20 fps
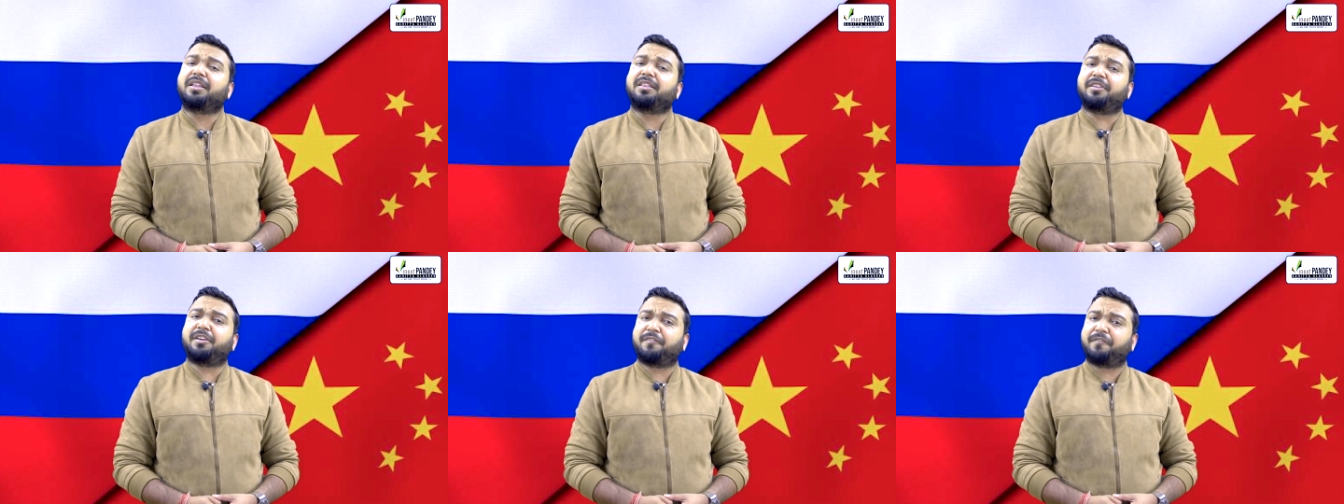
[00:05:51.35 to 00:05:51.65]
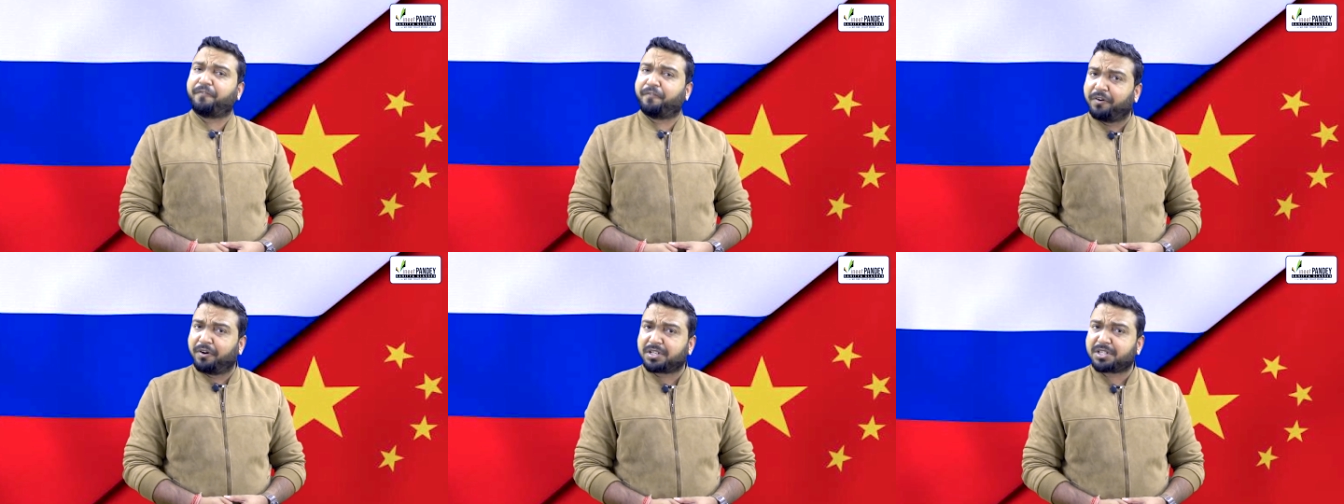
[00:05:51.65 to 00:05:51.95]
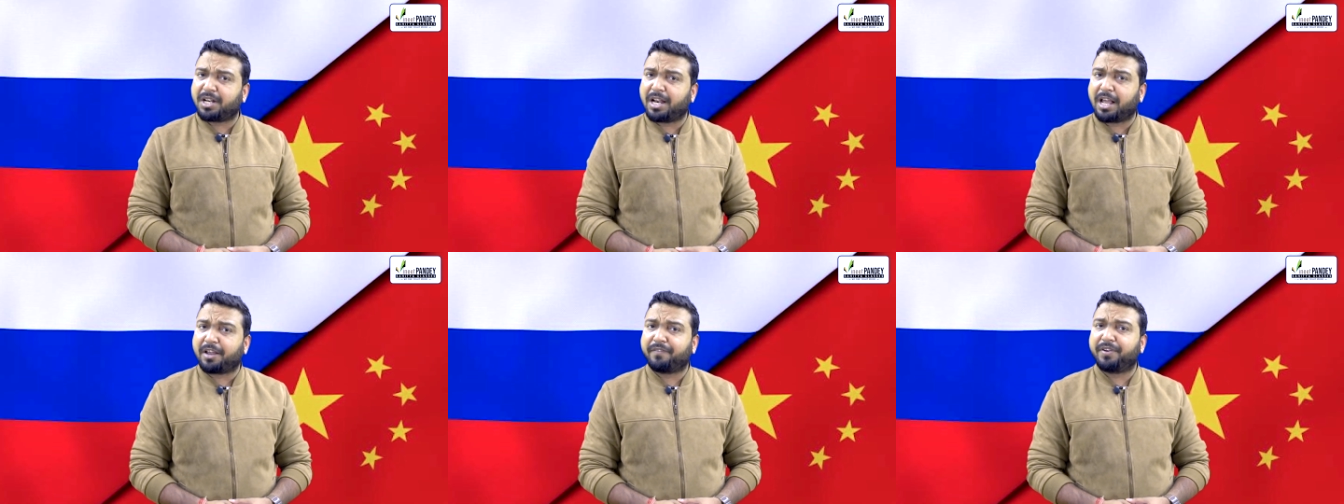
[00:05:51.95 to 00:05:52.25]
Their
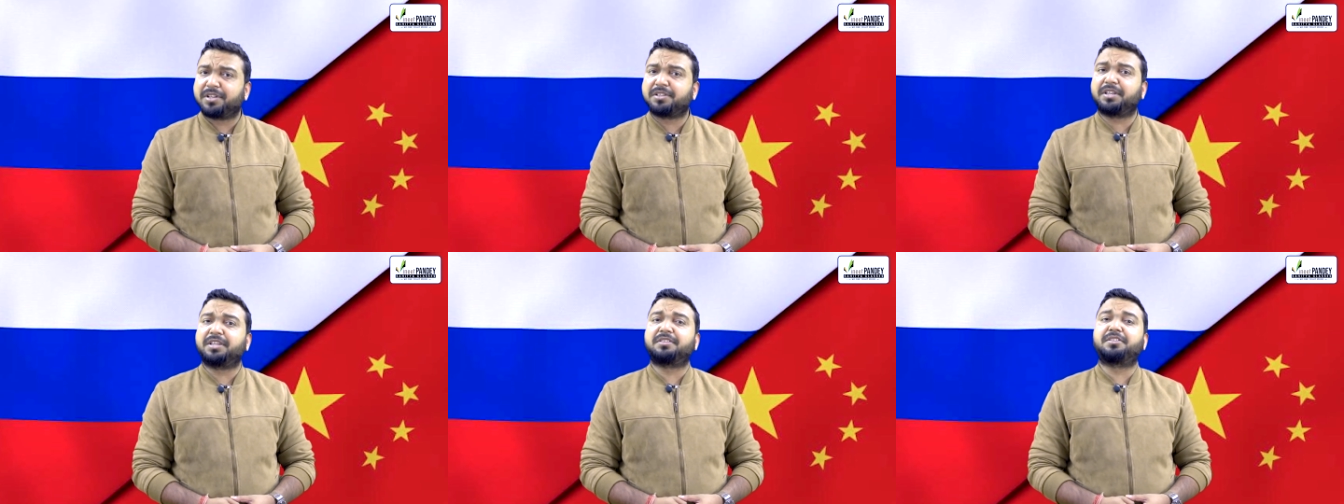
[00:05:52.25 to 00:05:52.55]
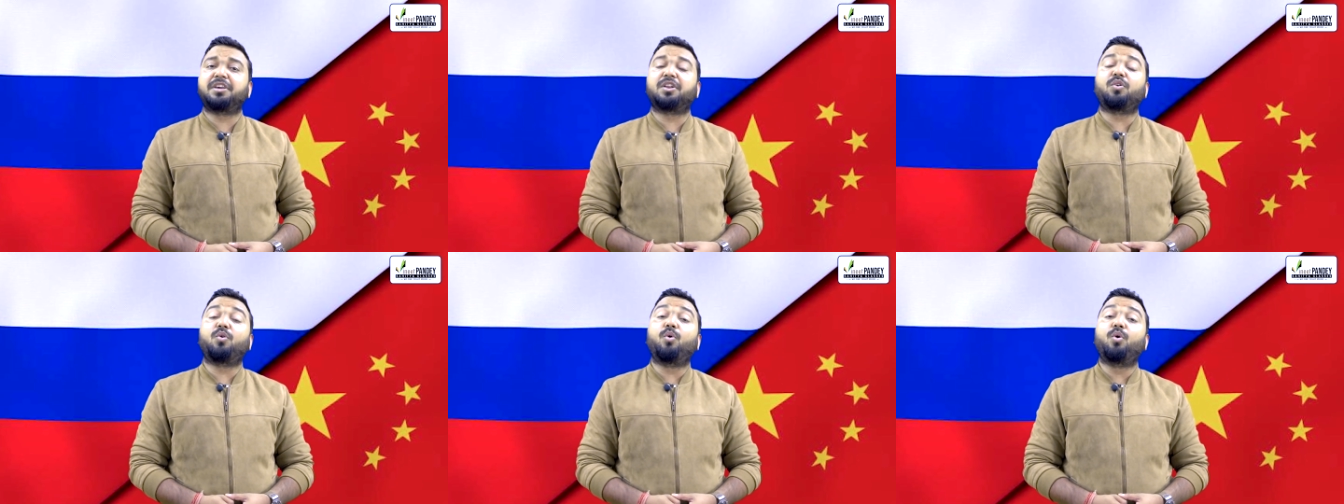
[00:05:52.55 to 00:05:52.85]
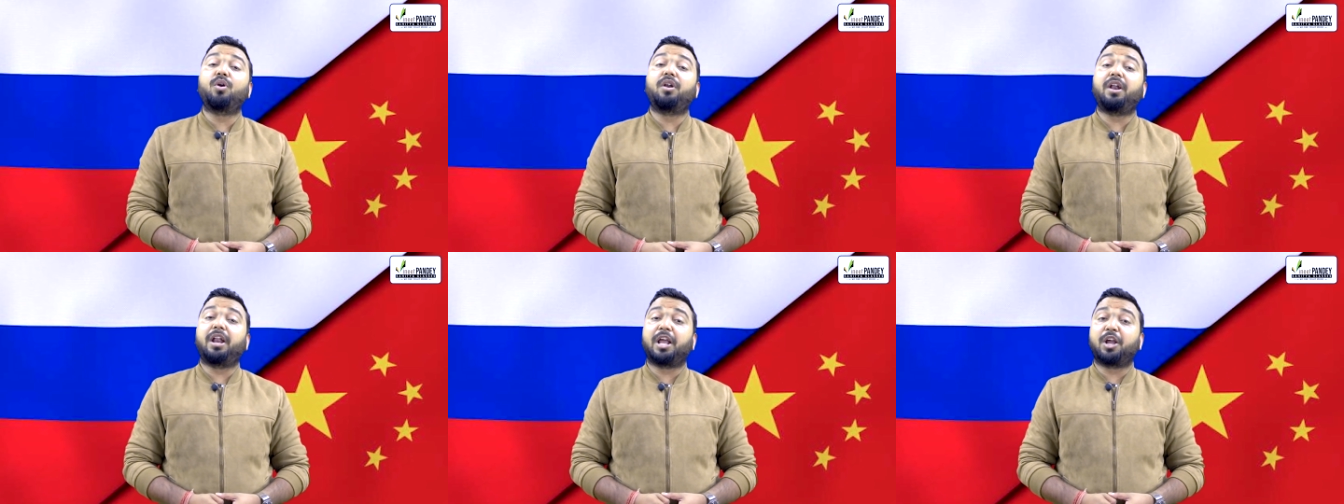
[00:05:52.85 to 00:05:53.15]
first language is their
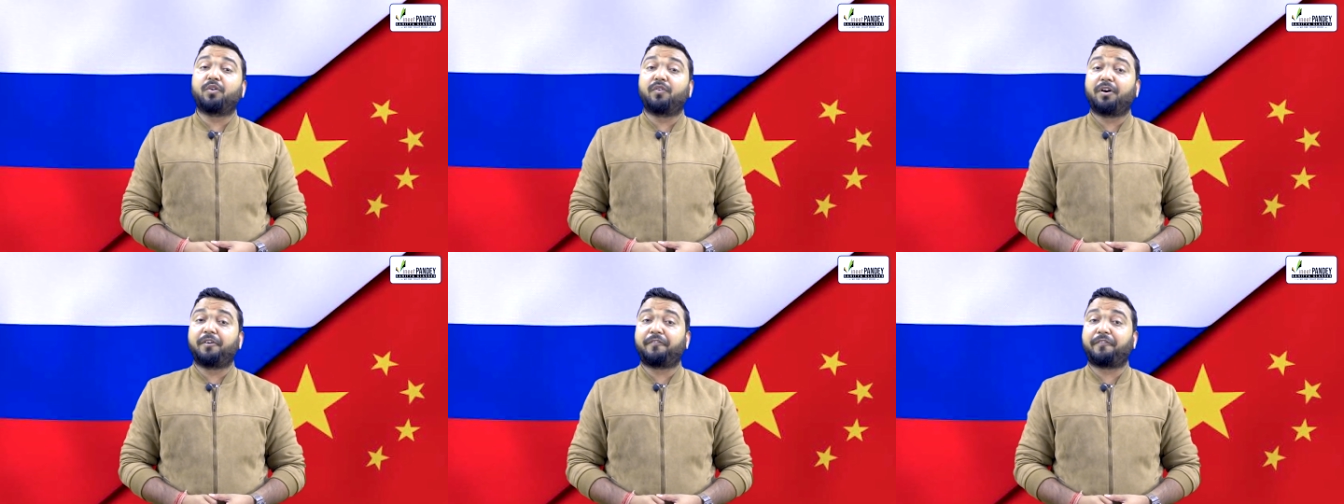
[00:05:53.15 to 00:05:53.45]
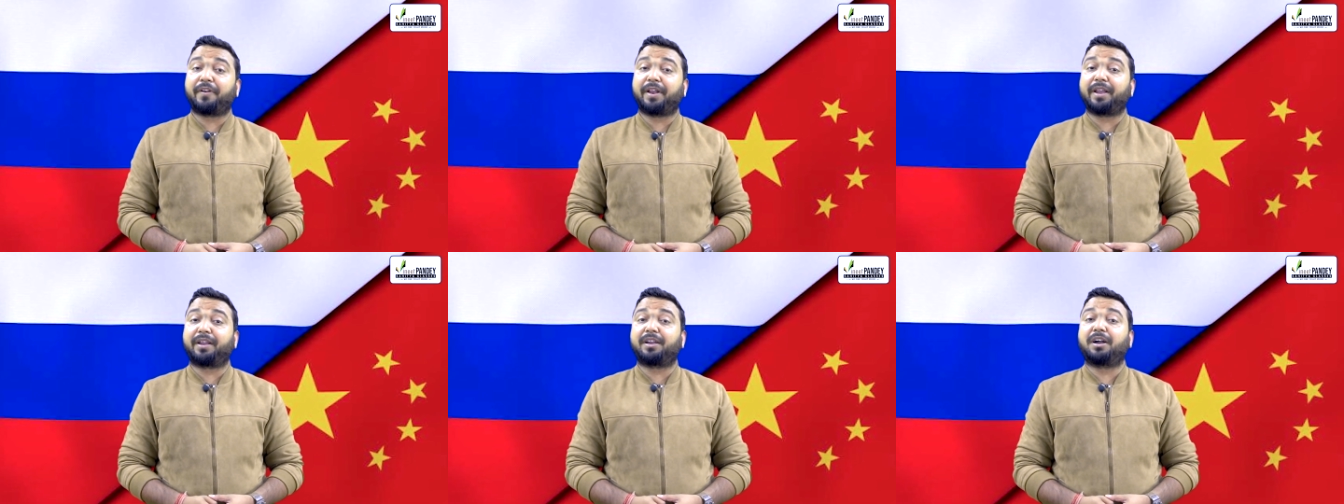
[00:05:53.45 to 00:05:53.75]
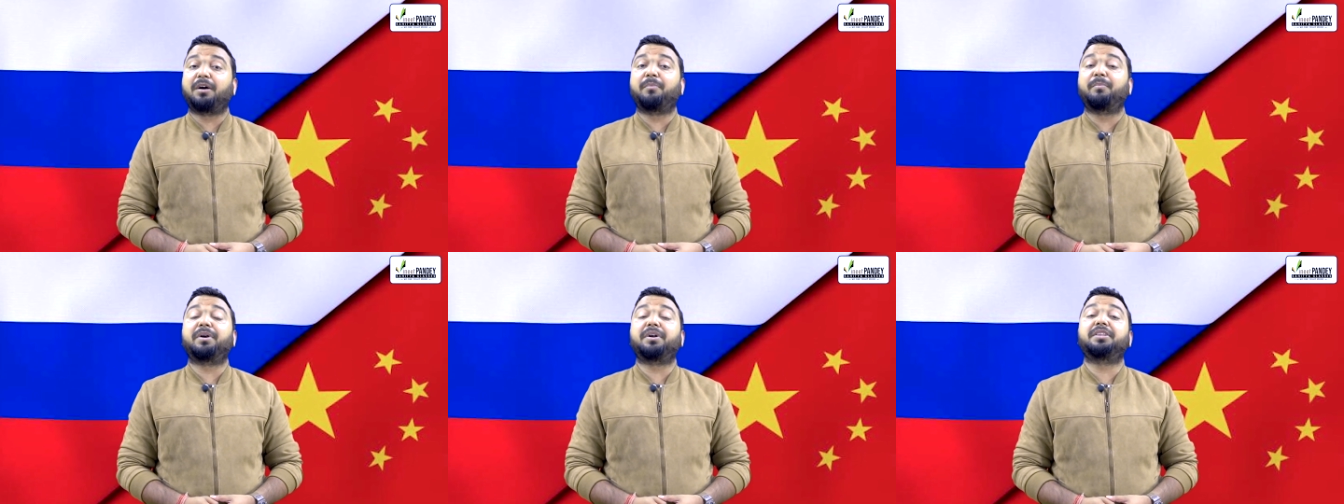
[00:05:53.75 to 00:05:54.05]
own lingua
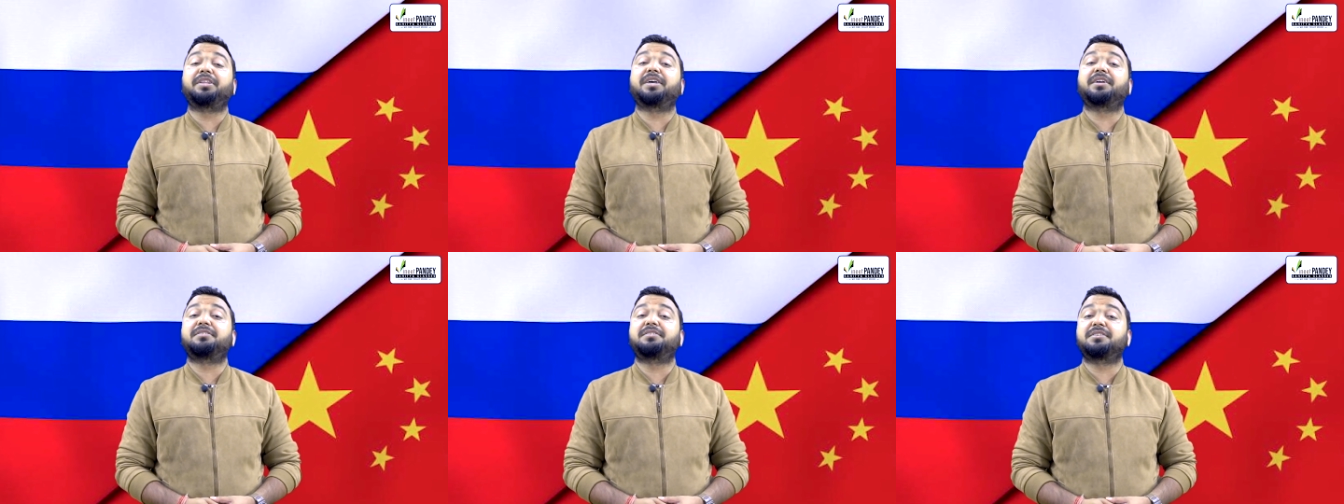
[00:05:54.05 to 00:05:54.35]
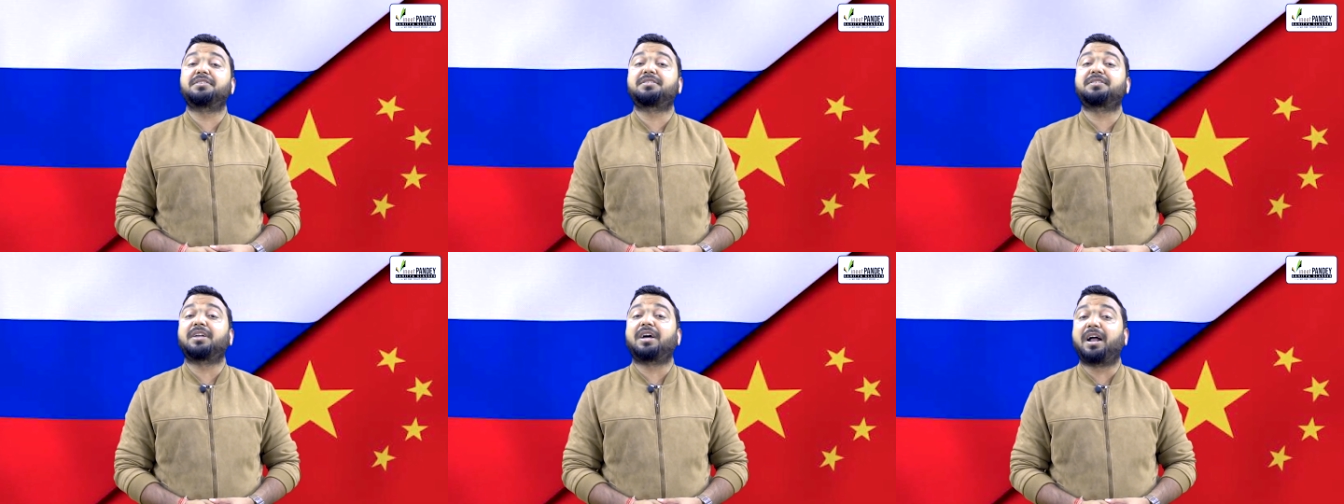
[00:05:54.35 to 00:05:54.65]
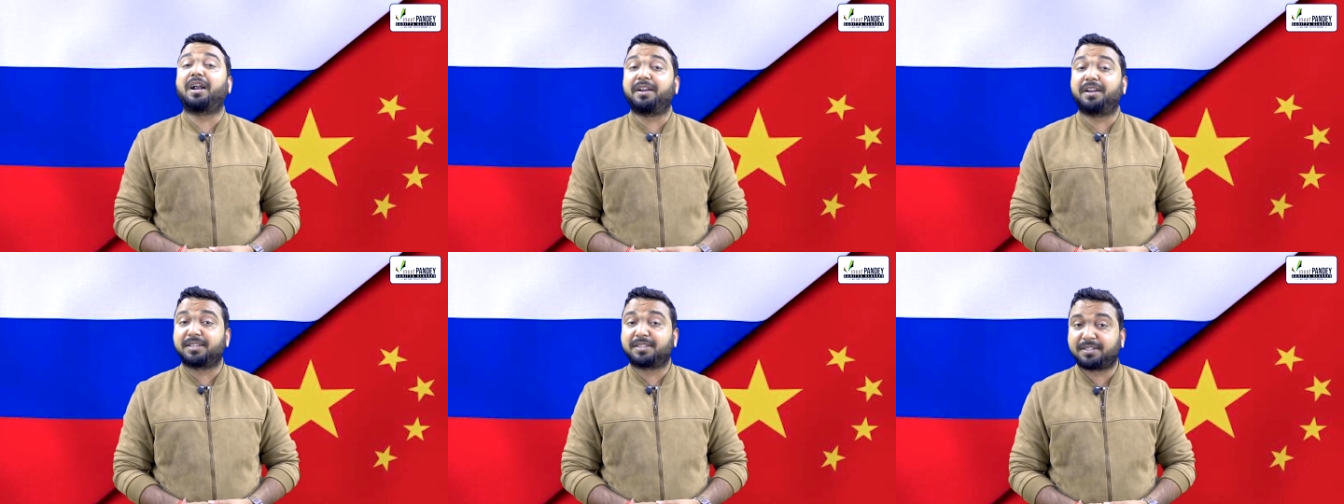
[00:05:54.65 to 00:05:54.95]
franca, but they are just
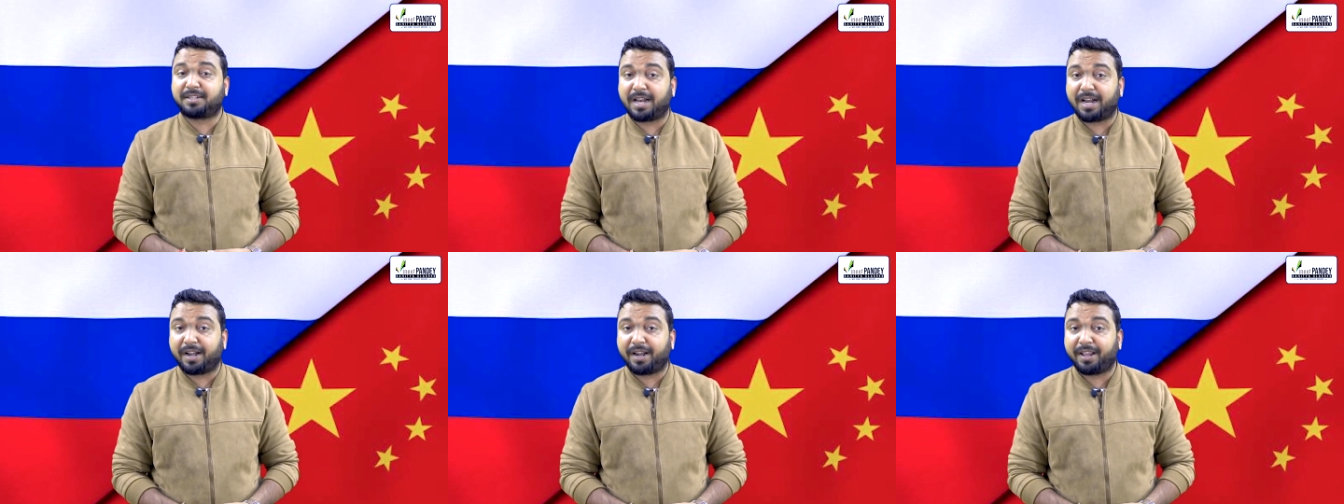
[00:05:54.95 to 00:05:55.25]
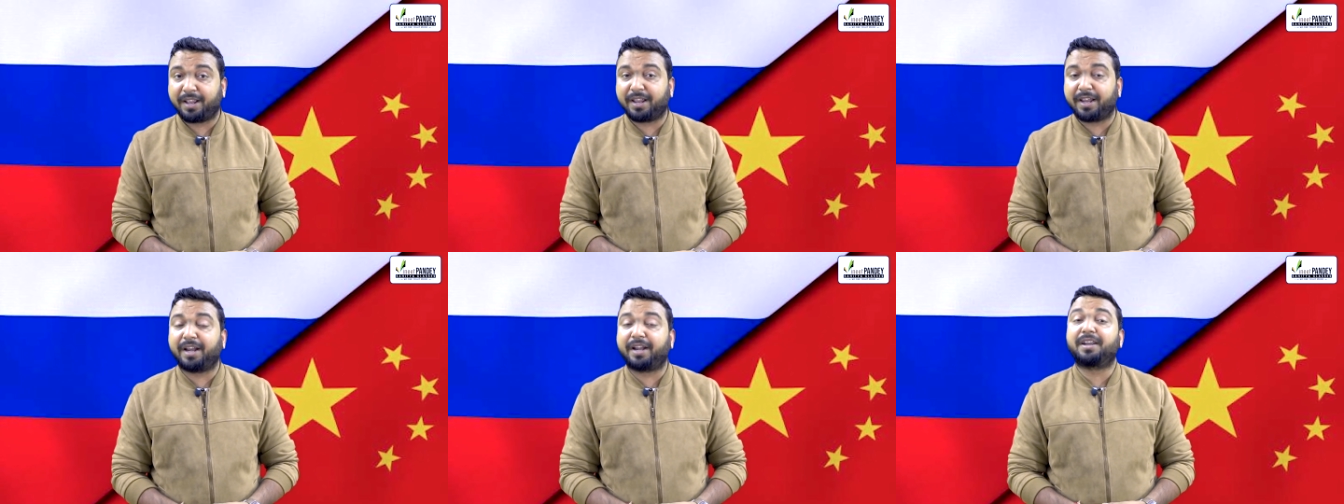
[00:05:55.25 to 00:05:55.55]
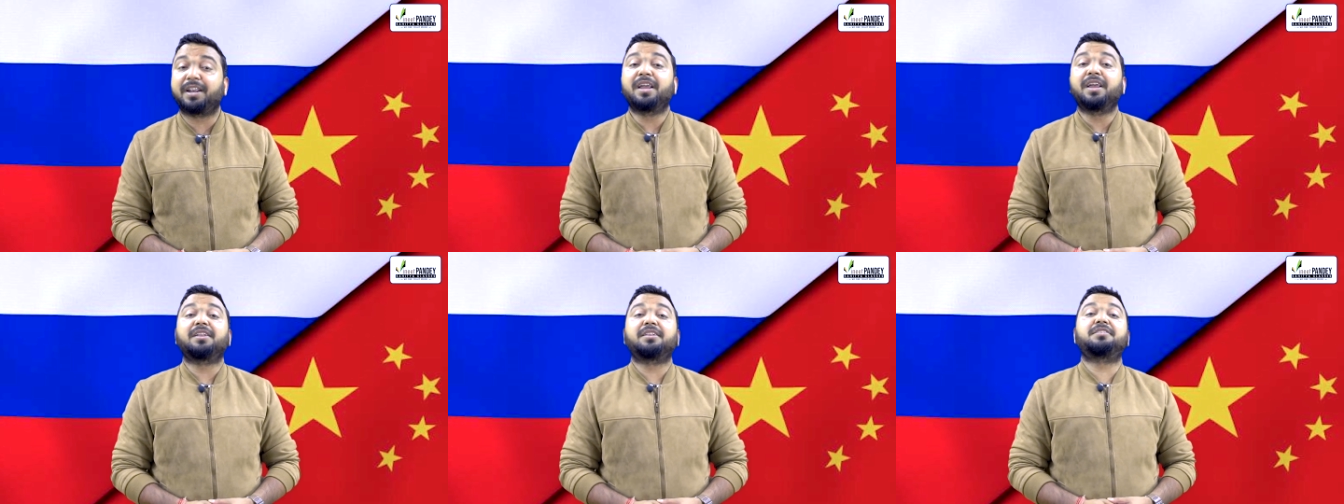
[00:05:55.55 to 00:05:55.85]
understanding it,